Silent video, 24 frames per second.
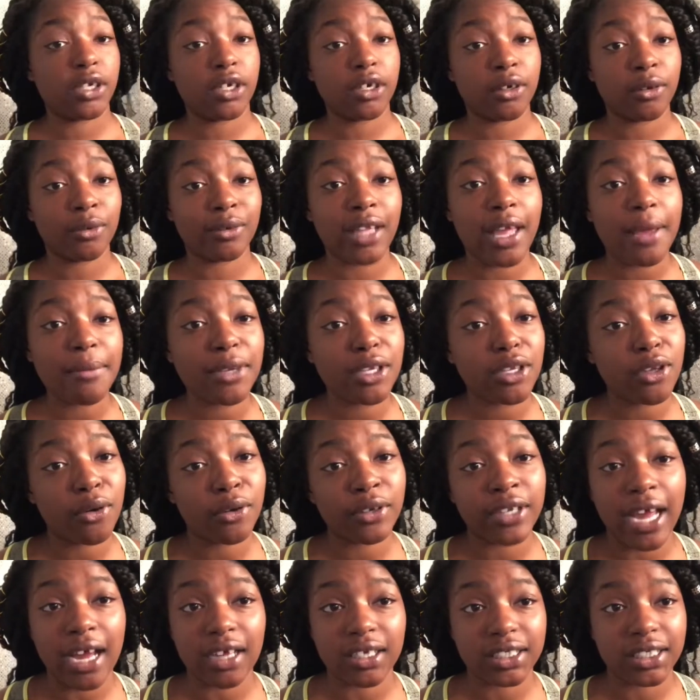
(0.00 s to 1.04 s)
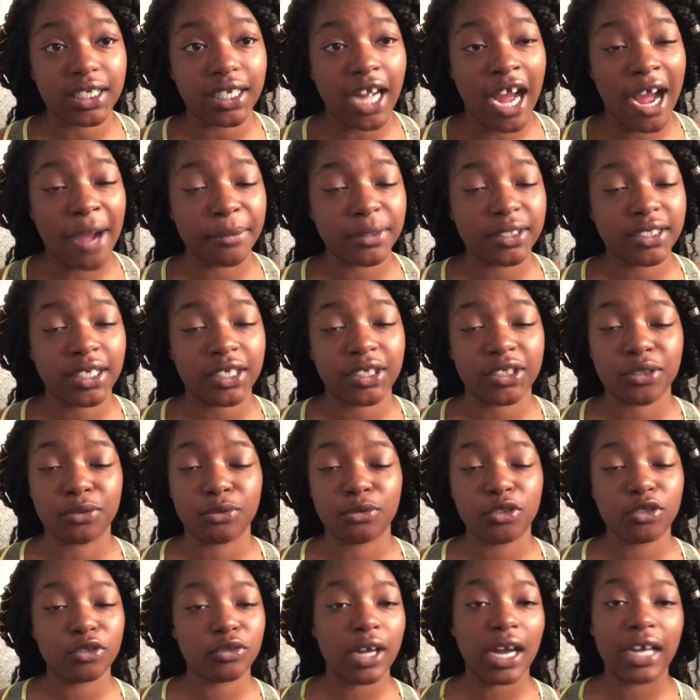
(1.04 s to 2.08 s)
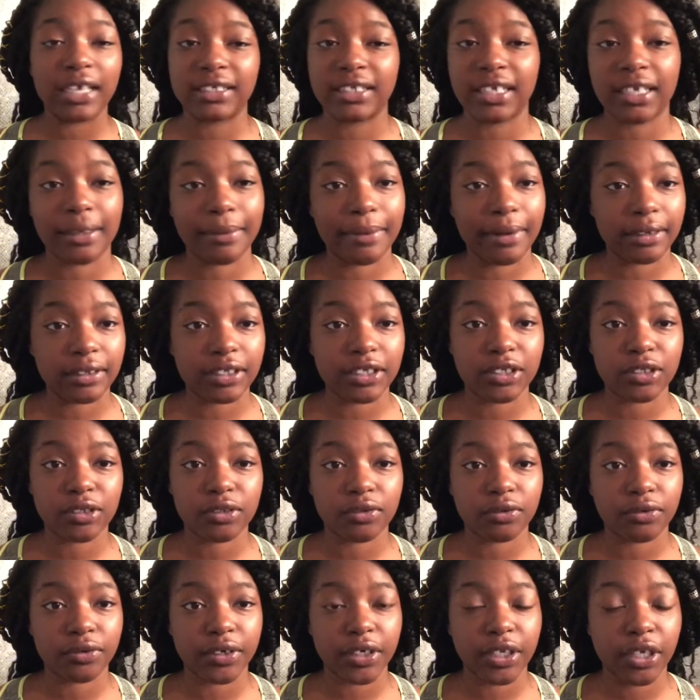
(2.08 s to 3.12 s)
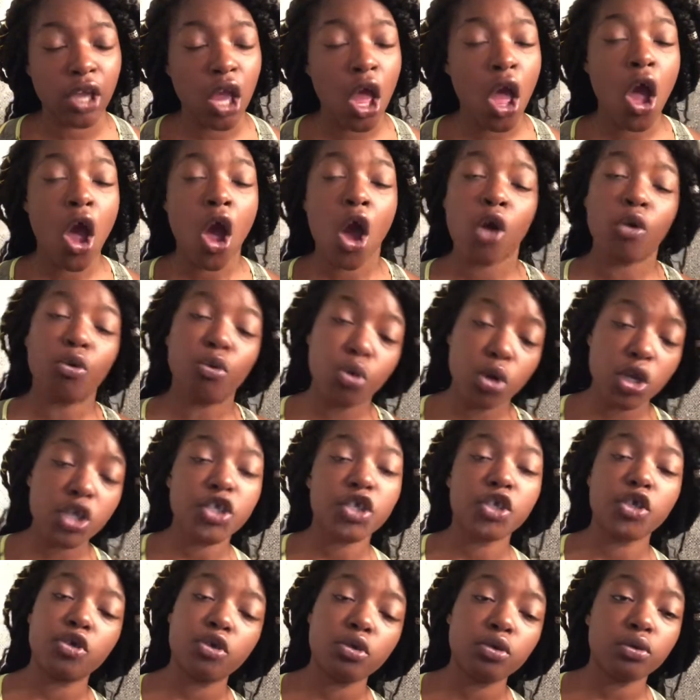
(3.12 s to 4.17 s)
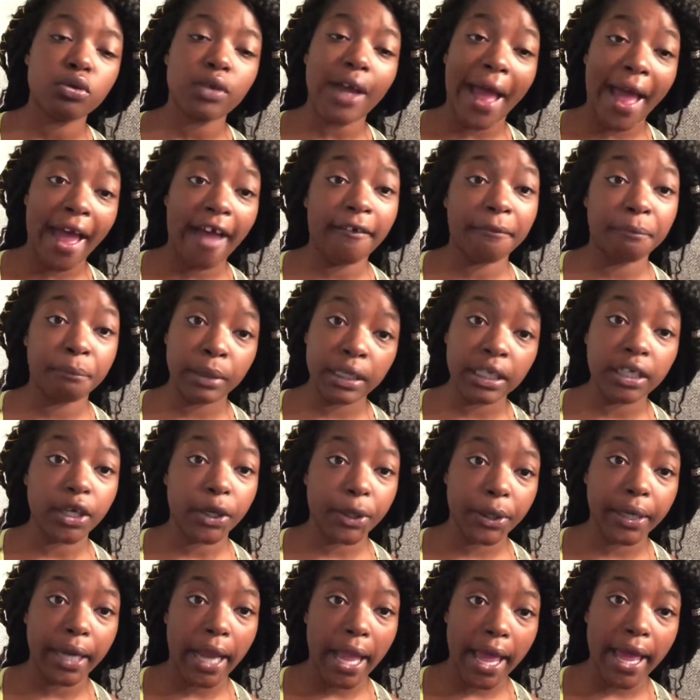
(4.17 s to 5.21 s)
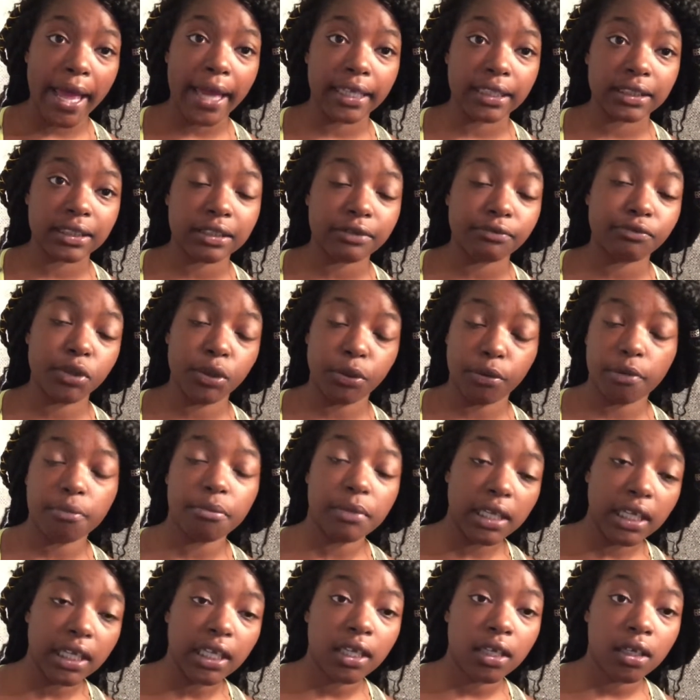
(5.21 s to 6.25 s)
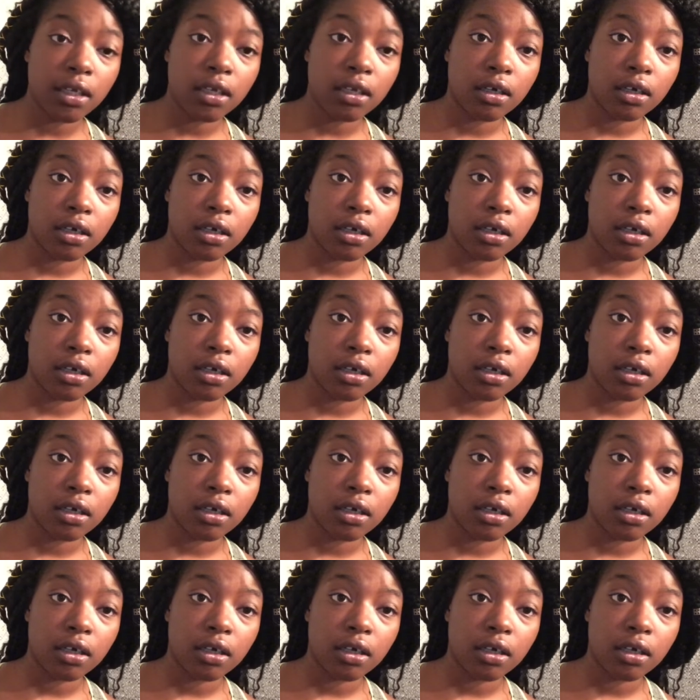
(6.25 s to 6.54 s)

No, let me know down in the comment section what you guys think about this story. Would you have beat her ass if you were me?